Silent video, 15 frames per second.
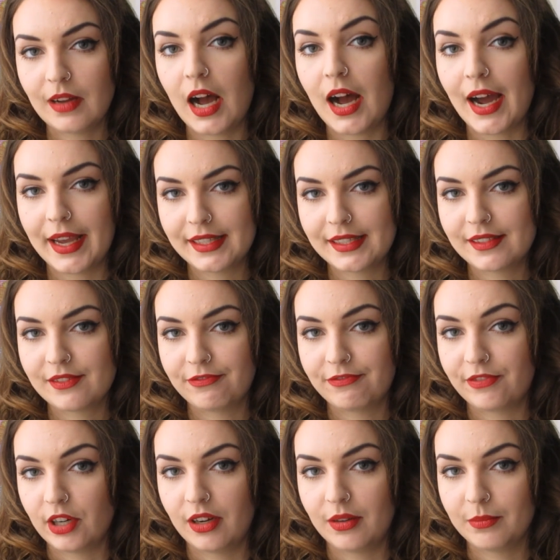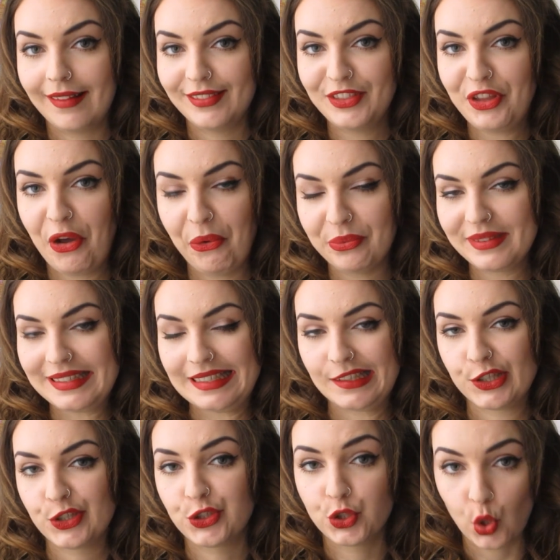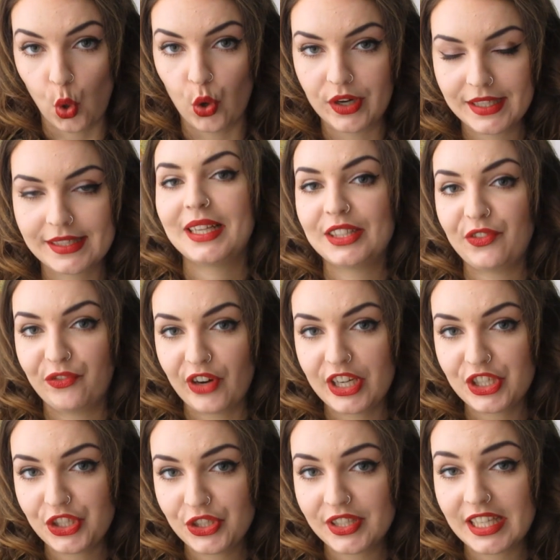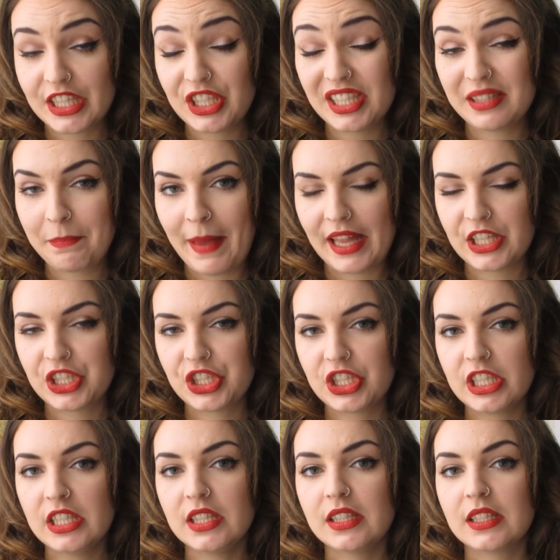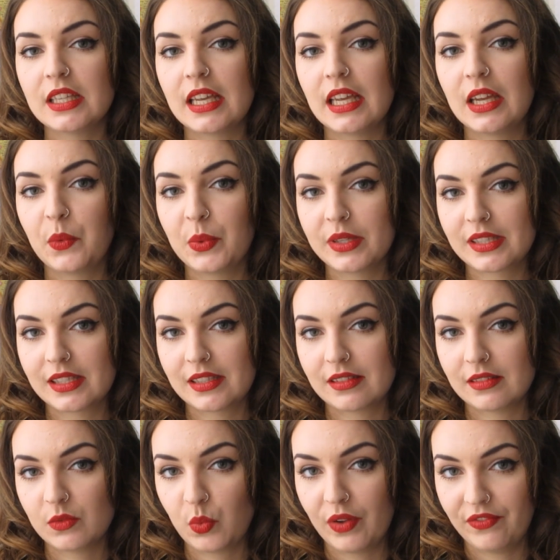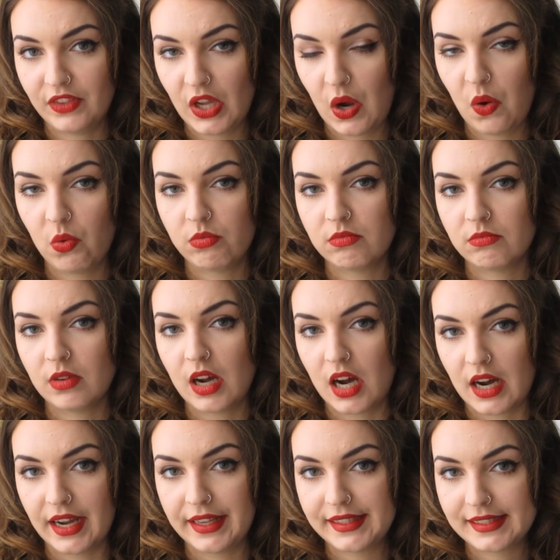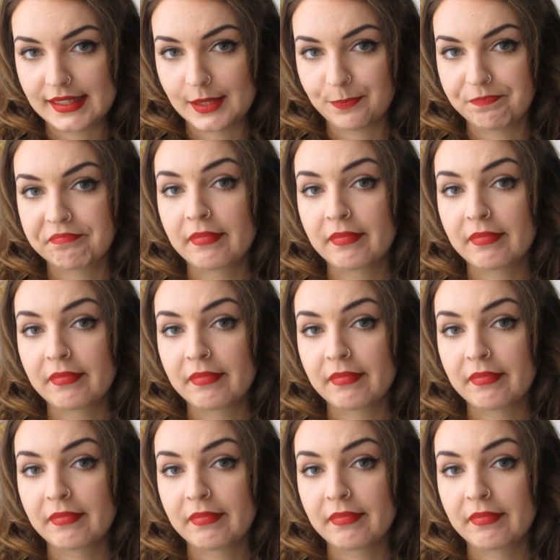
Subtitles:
ice from unknown source. That fresh juice I just mentioned, it was with no ice.